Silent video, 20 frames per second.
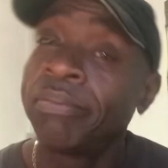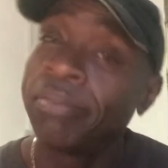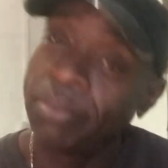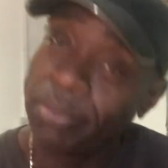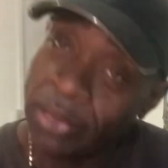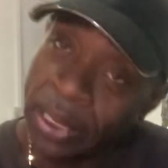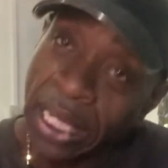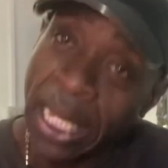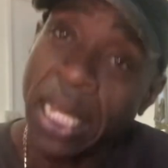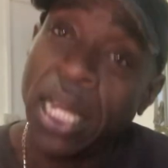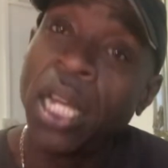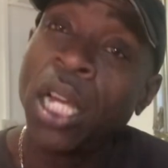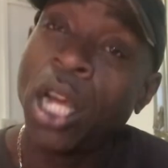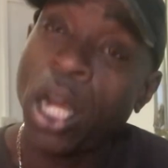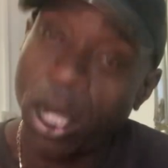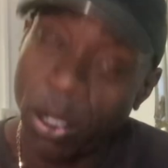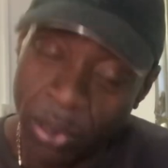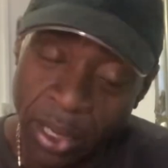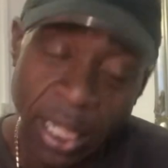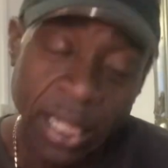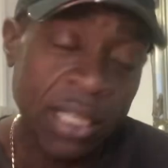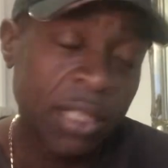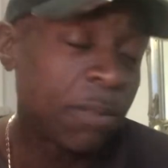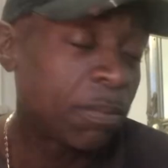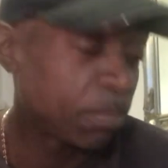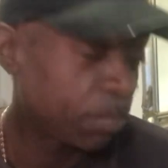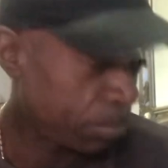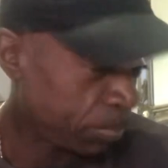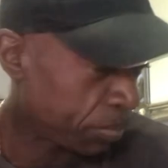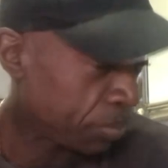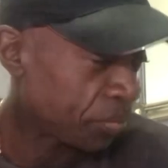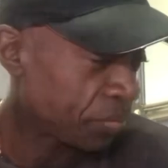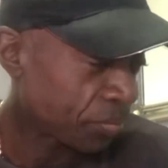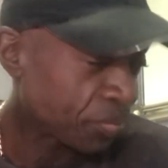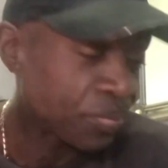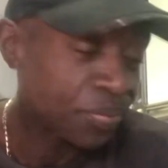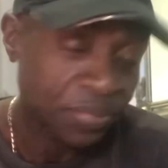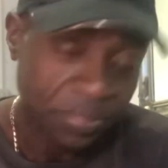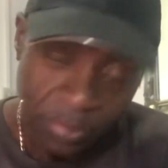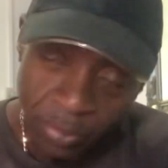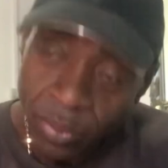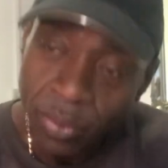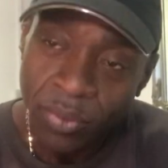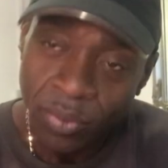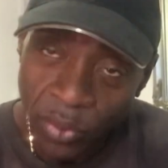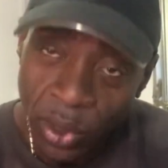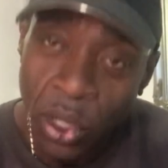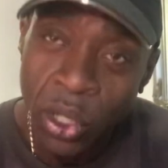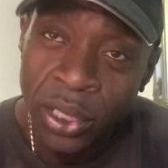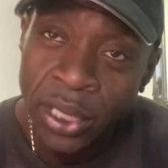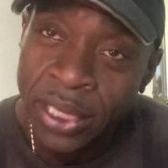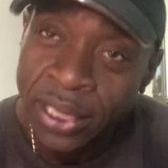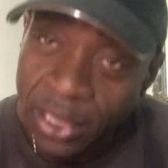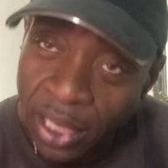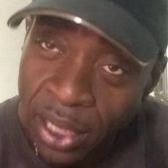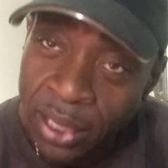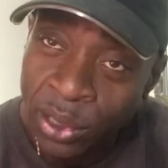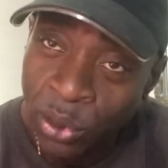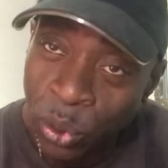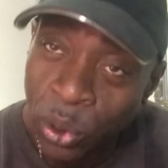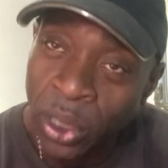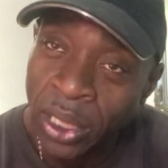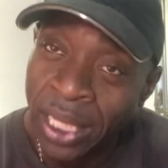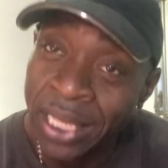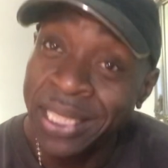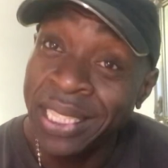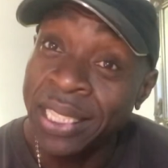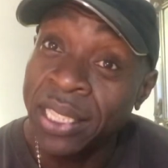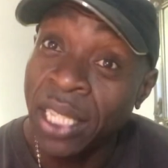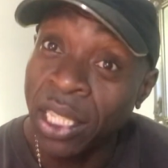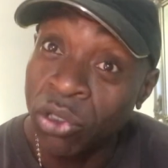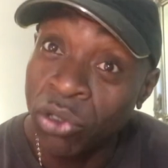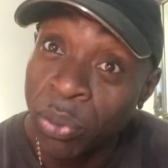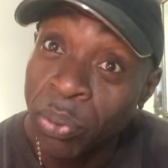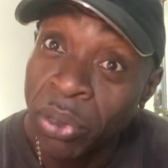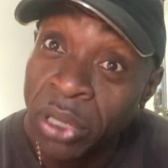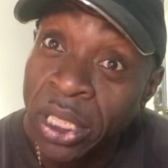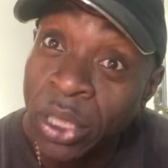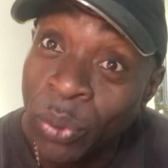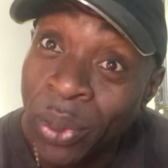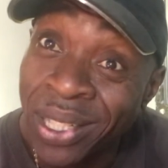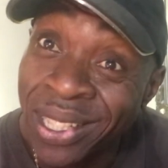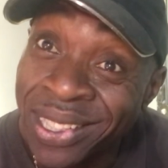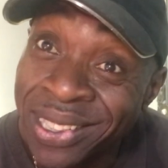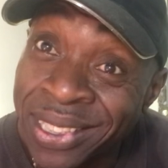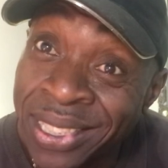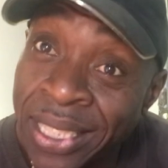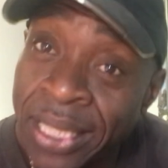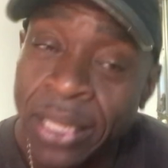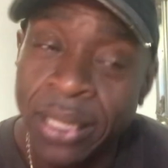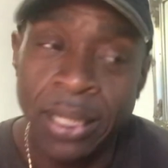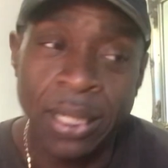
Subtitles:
Yeah, okay then. Well, he certainly organised this country pretty well, hasn't he?